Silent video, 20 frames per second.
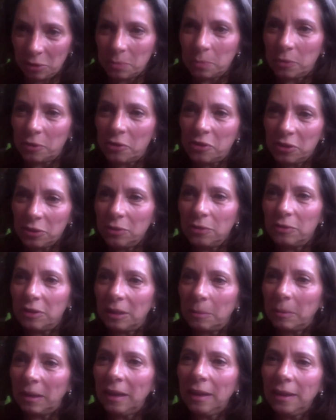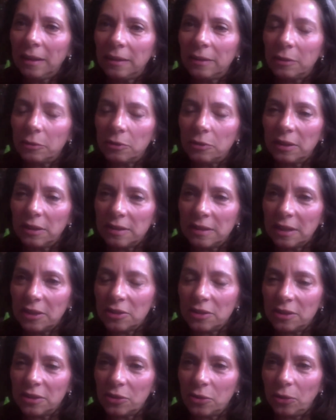persecuting me. The
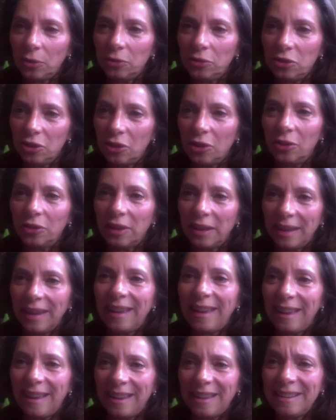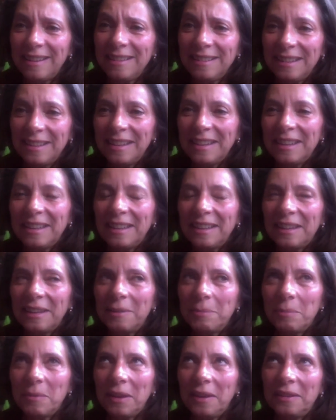organization is called Jag är här.
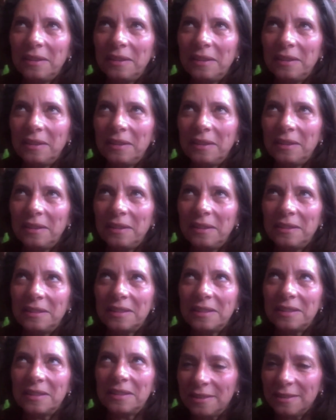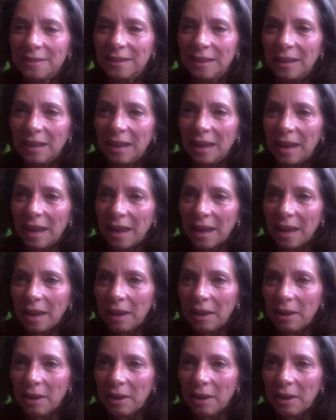It means here.